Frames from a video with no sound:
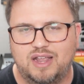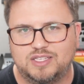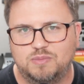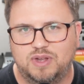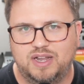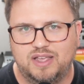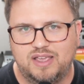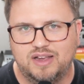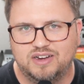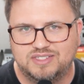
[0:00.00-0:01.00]
next Monday
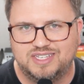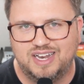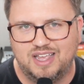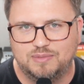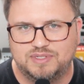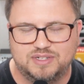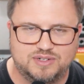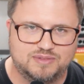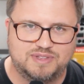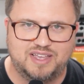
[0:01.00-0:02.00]
here, 10 a.m.
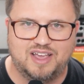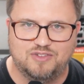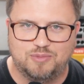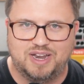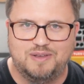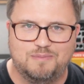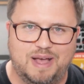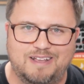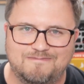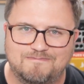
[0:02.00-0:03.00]
Central. Take care, everybody.
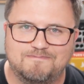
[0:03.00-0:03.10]
Bye.